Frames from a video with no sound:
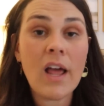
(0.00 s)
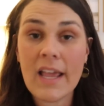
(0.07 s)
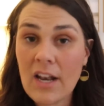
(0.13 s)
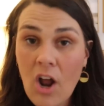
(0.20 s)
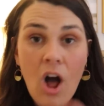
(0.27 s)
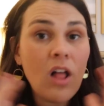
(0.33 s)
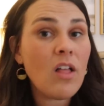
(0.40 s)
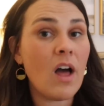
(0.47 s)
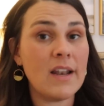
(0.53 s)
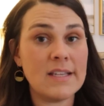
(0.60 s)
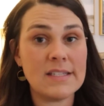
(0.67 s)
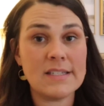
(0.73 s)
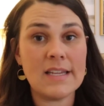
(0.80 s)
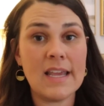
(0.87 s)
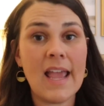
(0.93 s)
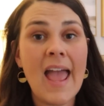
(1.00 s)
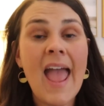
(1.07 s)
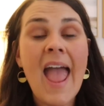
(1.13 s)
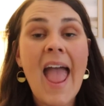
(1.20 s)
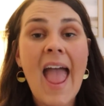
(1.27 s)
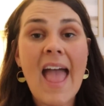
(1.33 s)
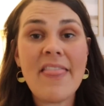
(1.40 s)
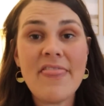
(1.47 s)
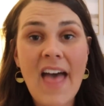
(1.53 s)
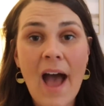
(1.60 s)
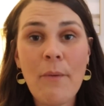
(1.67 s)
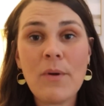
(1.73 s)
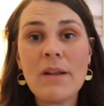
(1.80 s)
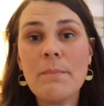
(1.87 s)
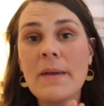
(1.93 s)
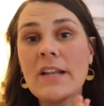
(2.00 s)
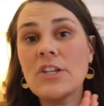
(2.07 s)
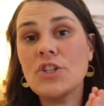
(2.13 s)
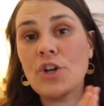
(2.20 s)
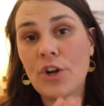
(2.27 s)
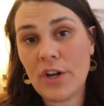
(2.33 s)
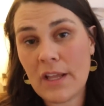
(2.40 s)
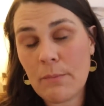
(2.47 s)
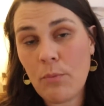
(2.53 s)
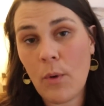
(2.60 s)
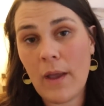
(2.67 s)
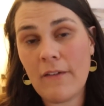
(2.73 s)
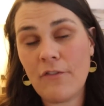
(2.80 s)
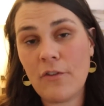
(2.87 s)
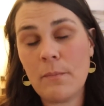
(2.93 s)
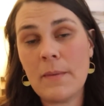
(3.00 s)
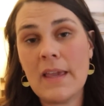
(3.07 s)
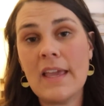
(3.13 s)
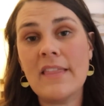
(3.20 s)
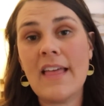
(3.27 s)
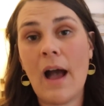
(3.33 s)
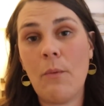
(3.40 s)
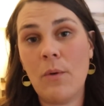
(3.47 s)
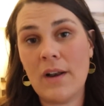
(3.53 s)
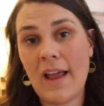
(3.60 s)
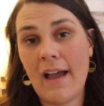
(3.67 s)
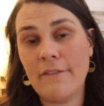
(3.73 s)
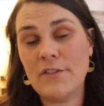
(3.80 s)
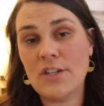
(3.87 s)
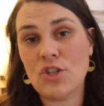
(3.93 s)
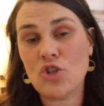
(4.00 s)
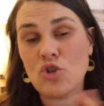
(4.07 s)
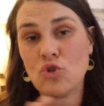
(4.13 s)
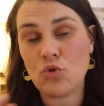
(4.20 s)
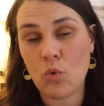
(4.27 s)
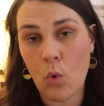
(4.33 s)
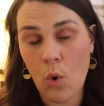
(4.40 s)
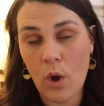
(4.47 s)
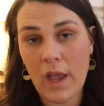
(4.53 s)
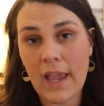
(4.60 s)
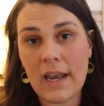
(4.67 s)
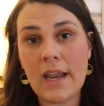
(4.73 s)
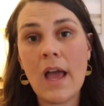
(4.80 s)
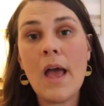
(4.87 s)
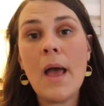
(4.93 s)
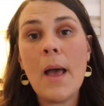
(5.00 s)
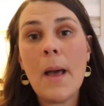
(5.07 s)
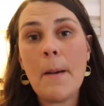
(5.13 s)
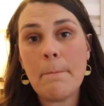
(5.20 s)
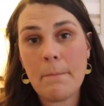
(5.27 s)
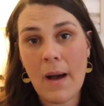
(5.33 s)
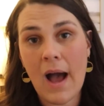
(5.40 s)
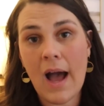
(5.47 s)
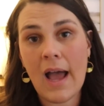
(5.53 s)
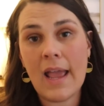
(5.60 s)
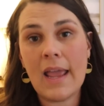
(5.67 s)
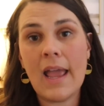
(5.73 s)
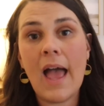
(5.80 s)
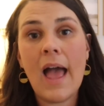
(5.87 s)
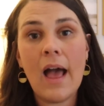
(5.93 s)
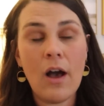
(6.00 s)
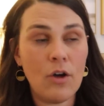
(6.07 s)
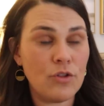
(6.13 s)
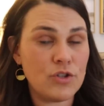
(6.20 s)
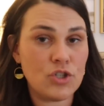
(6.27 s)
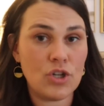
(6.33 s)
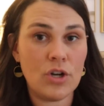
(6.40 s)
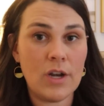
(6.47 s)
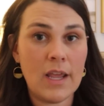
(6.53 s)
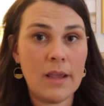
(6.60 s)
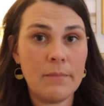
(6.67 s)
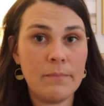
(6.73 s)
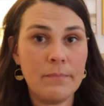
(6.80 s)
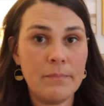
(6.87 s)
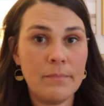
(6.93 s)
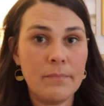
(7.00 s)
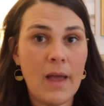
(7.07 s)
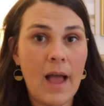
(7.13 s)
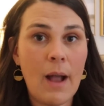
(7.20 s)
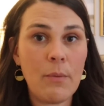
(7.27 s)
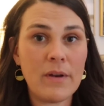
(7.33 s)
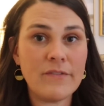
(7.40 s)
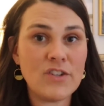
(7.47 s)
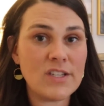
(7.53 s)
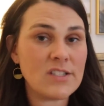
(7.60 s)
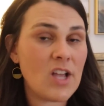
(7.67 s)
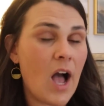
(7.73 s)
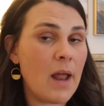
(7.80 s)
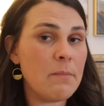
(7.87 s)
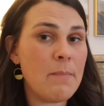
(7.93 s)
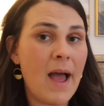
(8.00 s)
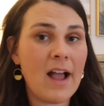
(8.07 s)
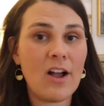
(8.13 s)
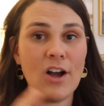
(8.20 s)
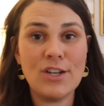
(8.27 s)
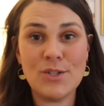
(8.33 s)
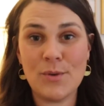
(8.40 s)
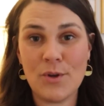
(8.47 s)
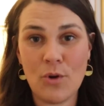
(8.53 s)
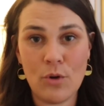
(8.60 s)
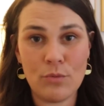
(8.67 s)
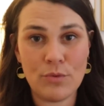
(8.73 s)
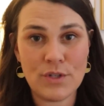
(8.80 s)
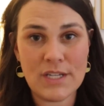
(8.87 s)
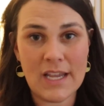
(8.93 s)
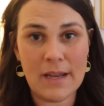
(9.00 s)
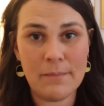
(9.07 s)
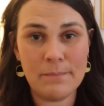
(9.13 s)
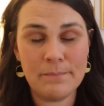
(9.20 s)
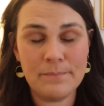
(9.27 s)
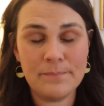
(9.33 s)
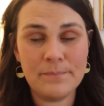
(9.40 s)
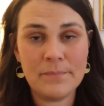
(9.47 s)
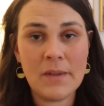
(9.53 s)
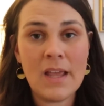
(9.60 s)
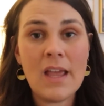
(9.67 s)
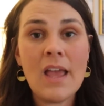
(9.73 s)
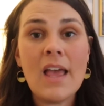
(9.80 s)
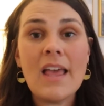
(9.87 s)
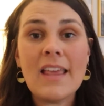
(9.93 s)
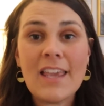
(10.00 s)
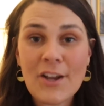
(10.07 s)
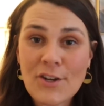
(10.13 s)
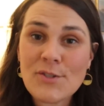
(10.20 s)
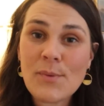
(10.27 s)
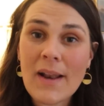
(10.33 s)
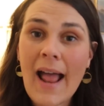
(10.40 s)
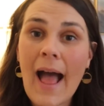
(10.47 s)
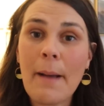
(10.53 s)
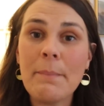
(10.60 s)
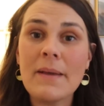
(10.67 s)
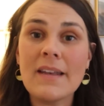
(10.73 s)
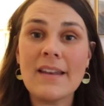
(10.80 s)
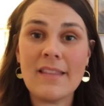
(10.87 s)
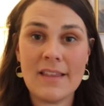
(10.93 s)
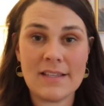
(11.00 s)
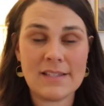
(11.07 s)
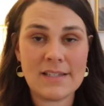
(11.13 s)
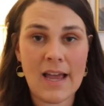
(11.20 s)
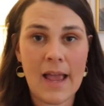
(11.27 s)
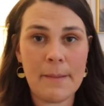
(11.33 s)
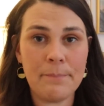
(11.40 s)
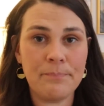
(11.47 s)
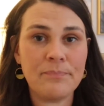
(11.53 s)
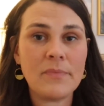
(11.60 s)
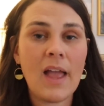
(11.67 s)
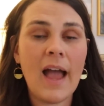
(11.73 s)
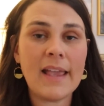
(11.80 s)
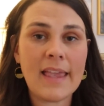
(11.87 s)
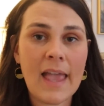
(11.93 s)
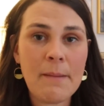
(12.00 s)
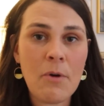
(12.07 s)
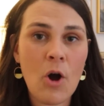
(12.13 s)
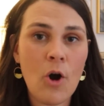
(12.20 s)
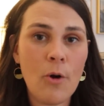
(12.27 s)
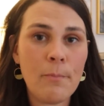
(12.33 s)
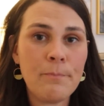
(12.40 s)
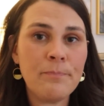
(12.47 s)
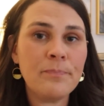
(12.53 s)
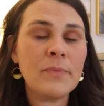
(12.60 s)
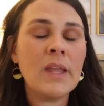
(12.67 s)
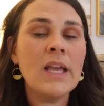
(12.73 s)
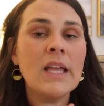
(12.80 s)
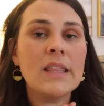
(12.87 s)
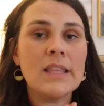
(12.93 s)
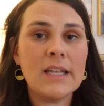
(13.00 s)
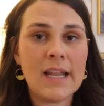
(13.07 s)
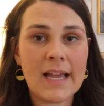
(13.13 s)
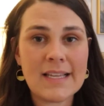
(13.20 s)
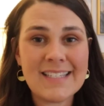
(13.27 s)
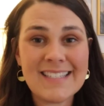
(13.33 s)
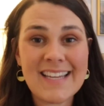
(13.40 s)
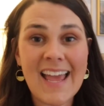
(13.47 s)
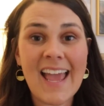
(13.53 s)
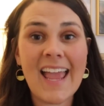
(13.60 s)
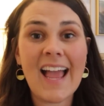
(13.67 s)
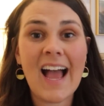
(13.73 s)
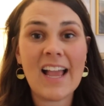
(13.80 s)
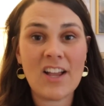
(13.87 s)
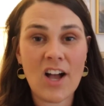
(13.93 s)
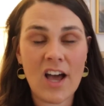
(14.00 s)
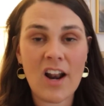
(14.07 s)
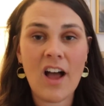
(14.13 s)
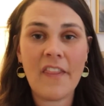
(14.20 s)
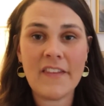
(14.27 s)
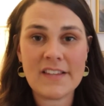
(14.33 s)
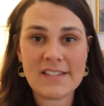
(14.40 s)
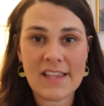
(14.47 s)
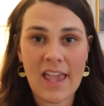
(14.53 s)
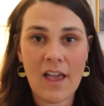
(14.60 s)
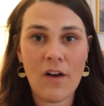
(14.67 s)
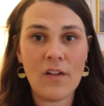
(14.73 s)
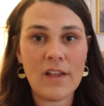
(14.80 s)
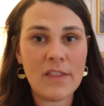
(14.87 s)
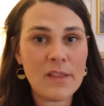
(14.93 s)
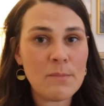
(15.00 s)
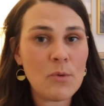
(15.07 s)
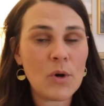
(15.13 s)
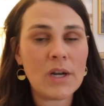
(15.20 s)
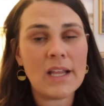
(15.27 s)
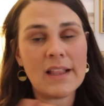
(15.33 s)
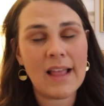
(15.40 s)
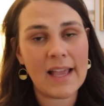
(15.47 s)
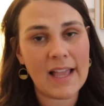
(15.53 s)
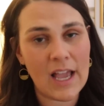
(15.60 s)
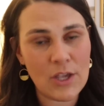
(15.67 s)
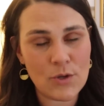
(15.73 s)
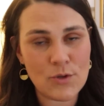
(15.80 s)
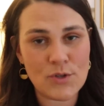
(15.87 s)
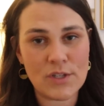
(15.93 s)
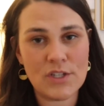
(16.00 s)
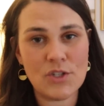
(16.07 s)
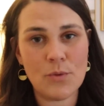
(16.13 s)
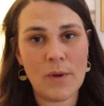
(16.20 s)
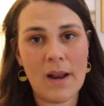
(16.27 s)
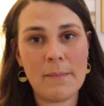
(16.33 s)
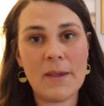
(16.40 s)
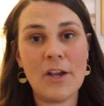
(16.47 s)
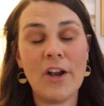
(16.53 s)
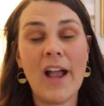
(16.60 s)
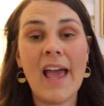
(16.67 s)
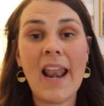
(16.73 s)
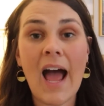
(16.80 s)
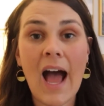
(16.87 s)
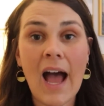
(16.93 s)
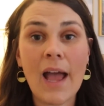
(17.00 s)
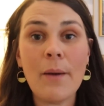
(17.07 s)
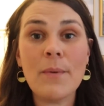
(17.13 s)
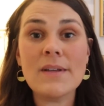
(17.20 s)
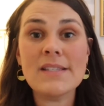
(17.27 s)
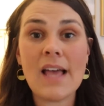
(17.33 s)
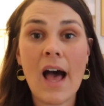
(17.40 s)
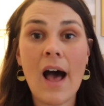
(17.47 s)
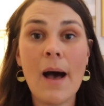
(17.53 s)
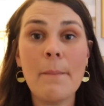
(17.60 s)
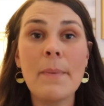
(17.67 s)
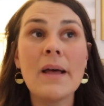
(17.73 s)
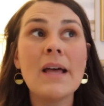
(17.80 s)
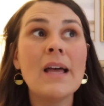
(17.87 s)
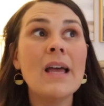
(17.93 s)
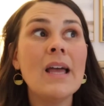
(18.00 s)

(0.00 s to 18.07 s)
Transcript: in all honesty. And that would have been a turning point for me that would have destroyed my health journey. I would have just gotten back onto an old routine. Here's what happened this time. I came home, the next day I got on the scale in the morning like I usually do when I'm here, and I was up